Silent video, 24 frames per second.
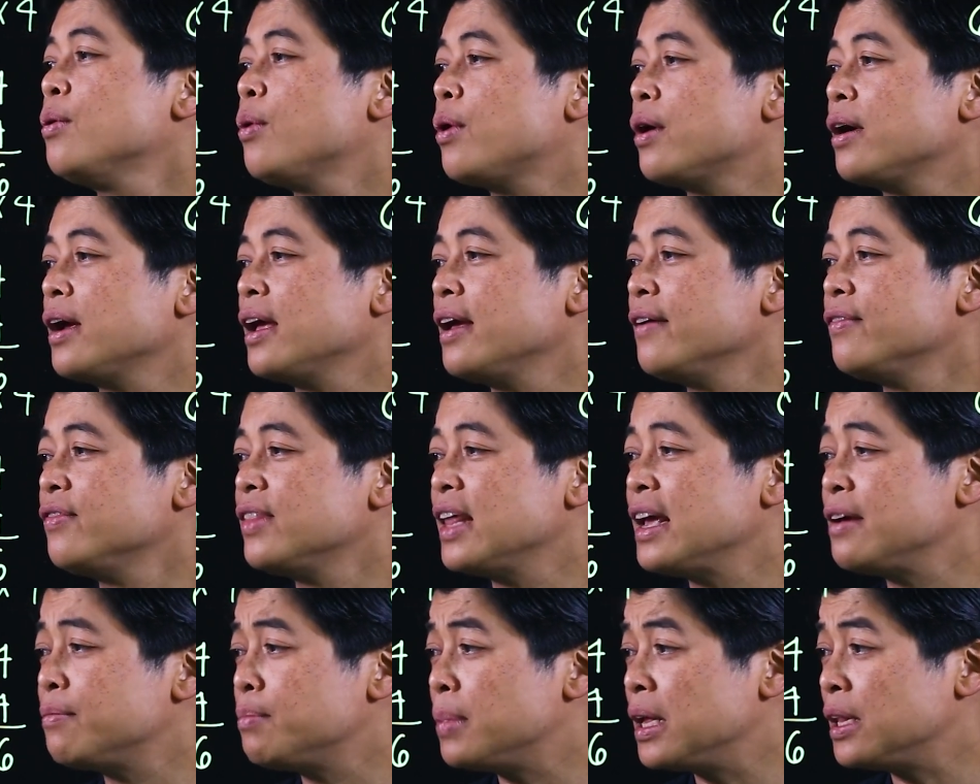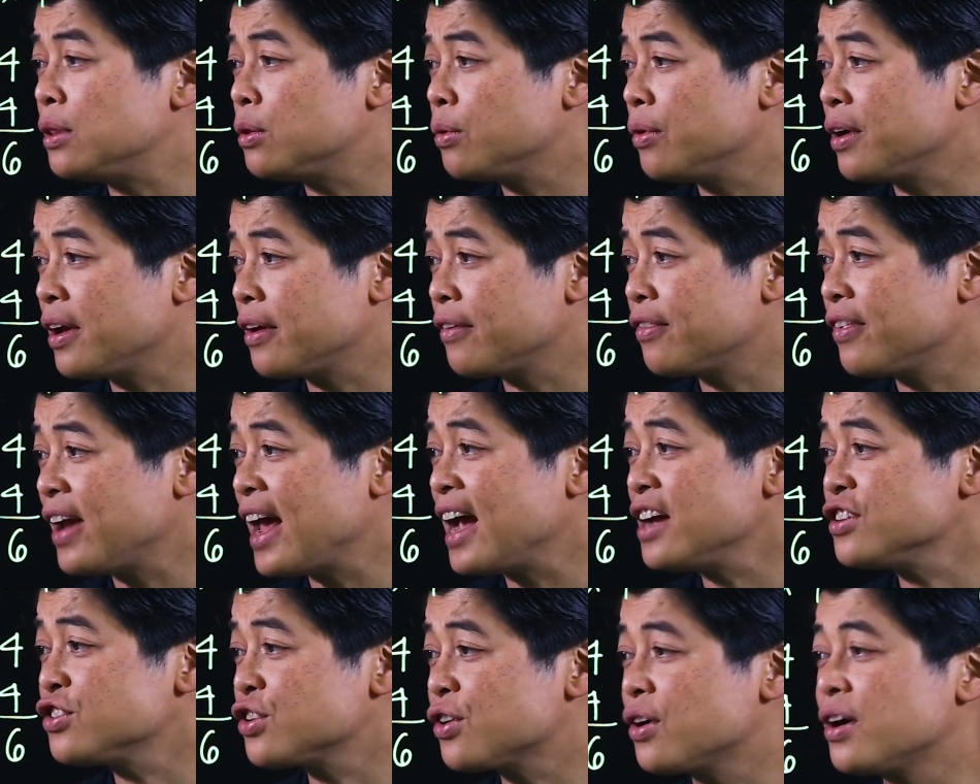Or if they've been doing
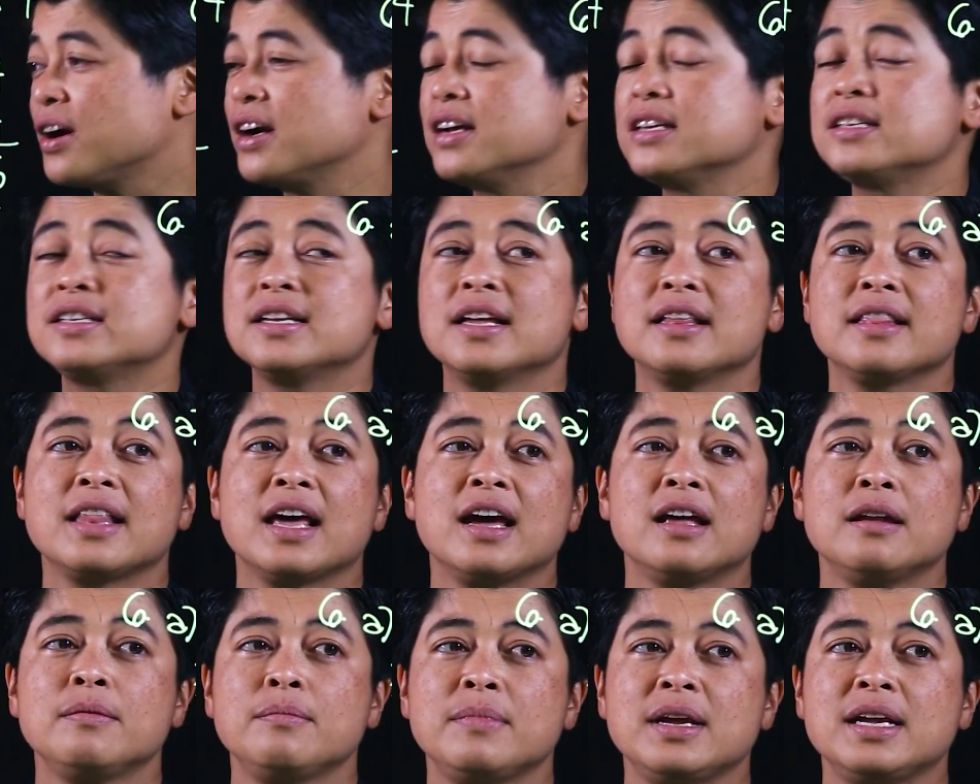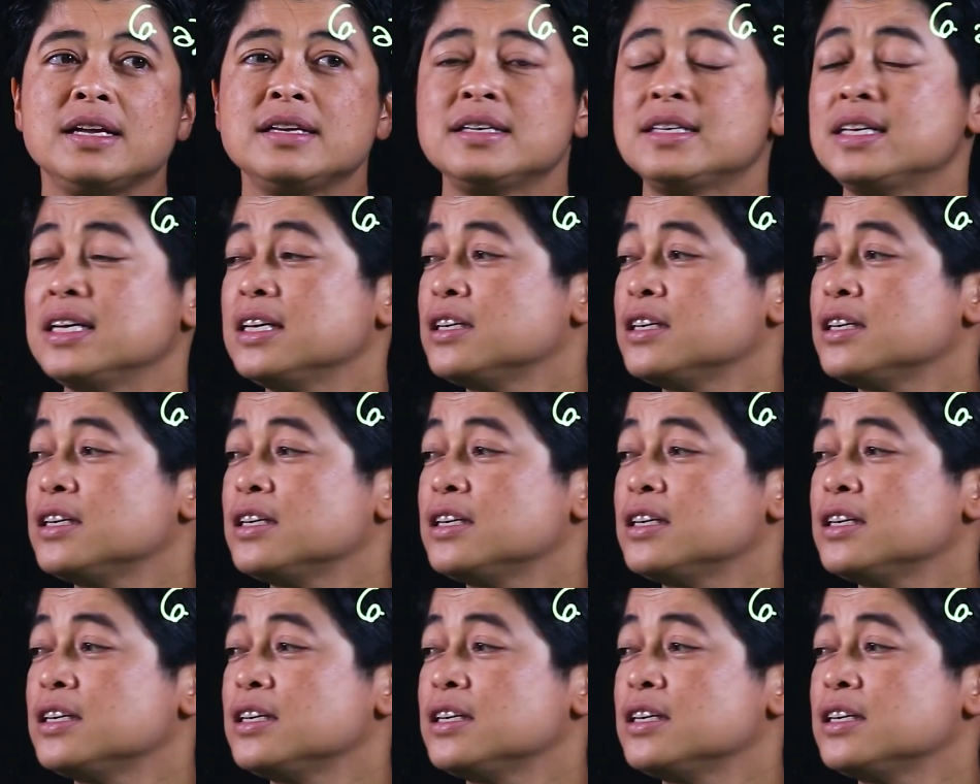flashcards, then that means